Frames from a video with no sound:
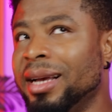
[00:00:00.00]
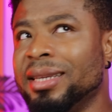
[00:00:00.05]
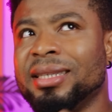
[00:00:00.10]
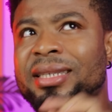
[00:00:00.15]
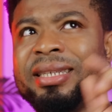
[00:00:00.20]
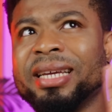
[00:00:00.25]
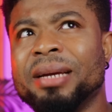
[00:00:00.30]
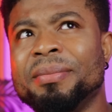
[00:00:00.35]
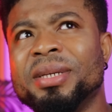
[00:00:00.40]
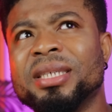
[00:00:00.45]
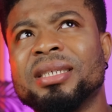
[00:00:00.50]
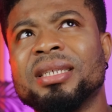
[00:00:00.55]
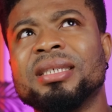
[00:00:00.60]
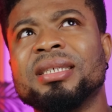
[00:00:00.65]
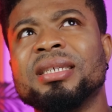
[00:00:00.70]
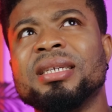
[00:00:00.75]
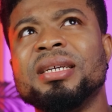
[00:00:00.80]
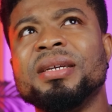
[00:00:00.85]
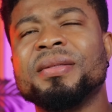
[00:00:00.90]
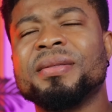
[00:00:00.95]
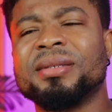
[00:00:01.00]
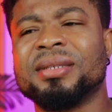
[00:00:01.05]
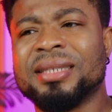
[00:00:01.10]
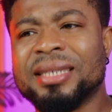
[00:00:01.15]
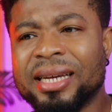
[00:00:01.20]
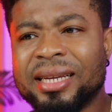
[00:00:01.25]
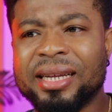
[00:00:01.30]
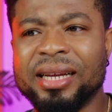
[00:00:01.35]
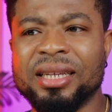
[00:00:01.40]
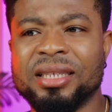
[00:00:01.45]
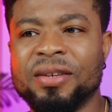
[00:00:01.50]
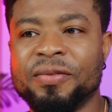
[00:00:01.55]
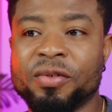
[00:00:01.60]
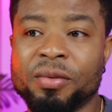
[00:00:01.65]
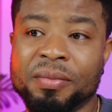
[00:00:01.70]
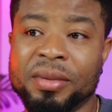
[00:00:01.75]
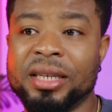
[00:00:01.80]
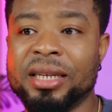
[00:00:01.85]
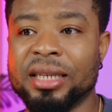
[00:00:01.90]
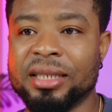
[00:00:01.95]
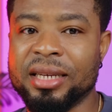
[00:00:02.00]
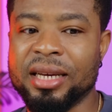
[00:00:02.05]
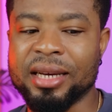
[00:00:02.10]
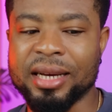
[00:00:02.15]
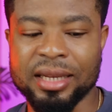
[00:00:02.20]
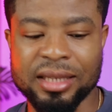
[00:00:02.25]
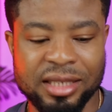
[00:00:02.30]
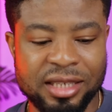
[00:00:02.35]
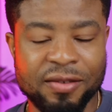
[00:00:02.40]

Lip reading: as the Dimensity 1080 from MediaTek and